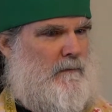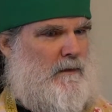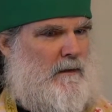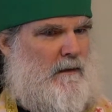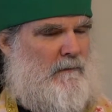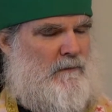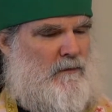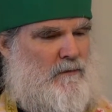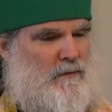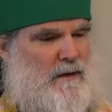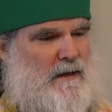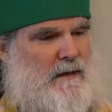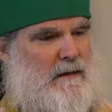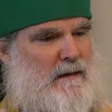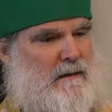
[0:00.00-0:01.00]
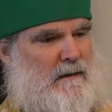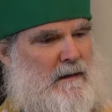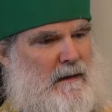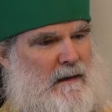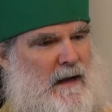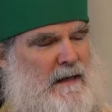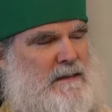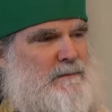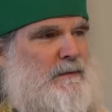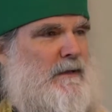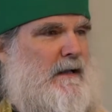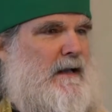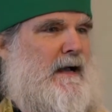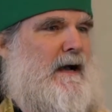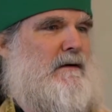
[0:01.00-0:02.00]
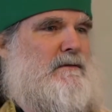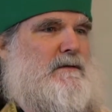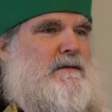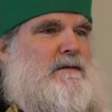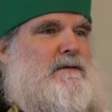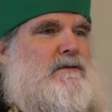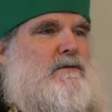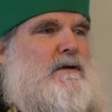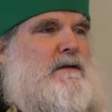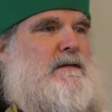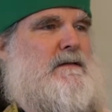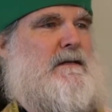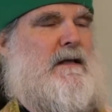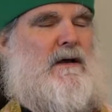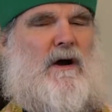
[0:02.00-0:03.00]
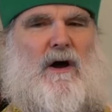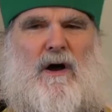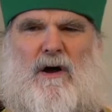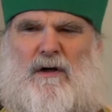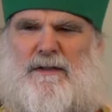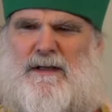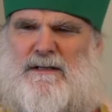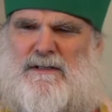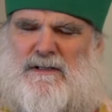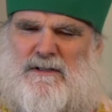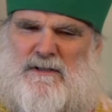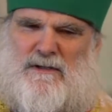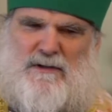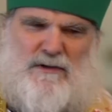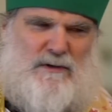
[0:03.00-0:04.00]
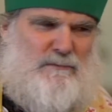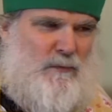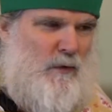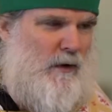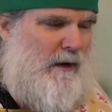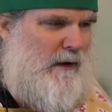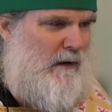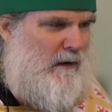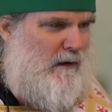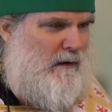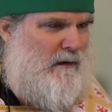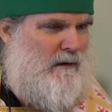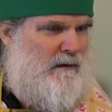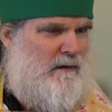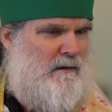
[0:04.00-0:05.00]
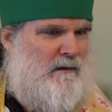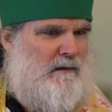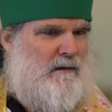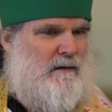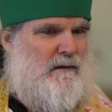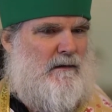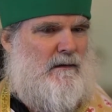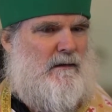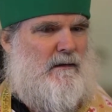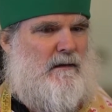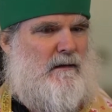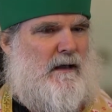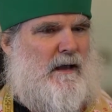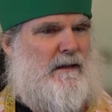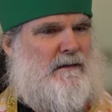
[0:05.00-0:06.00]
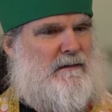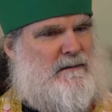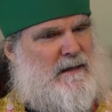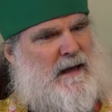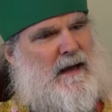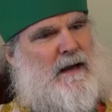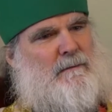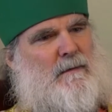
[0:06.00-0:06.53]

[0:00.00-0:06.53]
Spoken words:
If you read the gospel accounts, you can see all this turmoil at the time